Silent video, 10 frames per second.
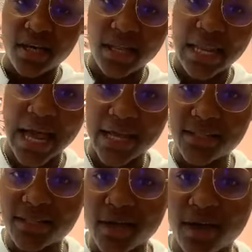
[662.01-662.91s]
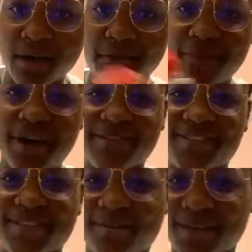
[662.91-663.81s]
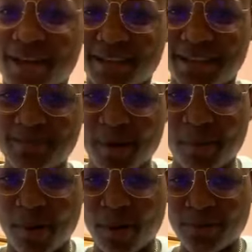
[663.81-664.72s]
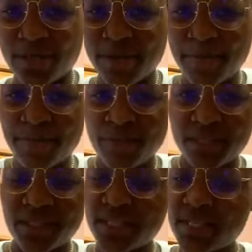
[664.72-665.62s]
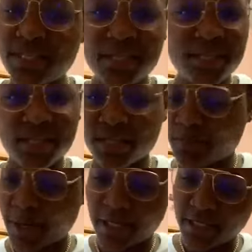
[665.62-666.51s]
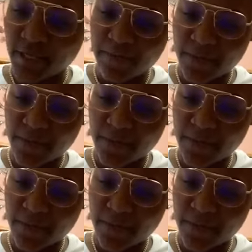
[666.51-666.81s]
a lot of, you have the same clock, that's my mom's. The seasoning is not spicy.